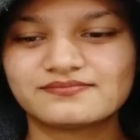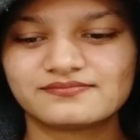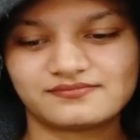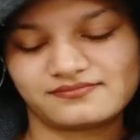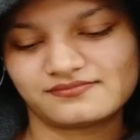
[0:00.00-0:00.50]

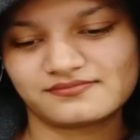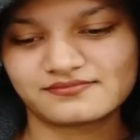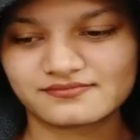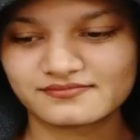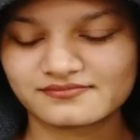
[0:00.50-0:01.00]

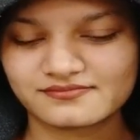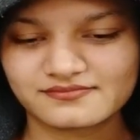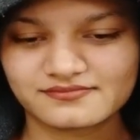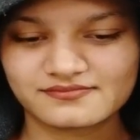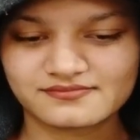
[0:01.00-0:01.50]

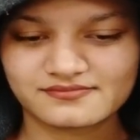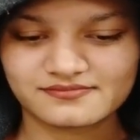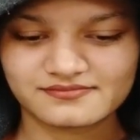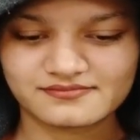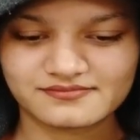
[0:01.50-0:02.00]

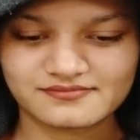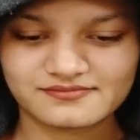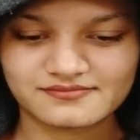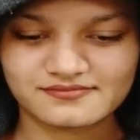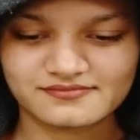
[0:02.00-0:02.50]

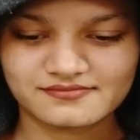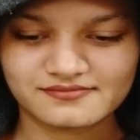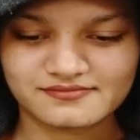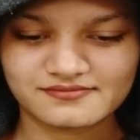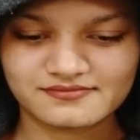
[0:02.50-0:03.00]

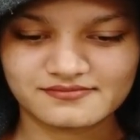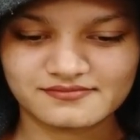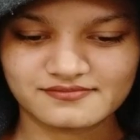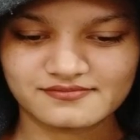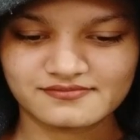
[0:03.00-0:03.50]

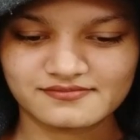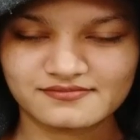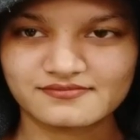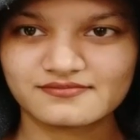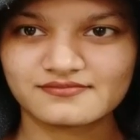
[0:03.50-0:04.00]

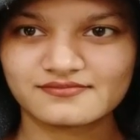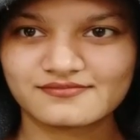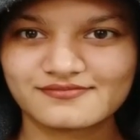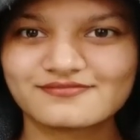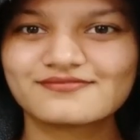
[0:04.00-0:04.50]

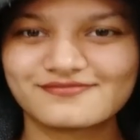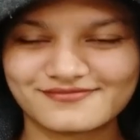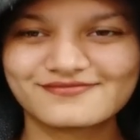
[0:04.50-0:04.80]
No words are spoken by the person on screen.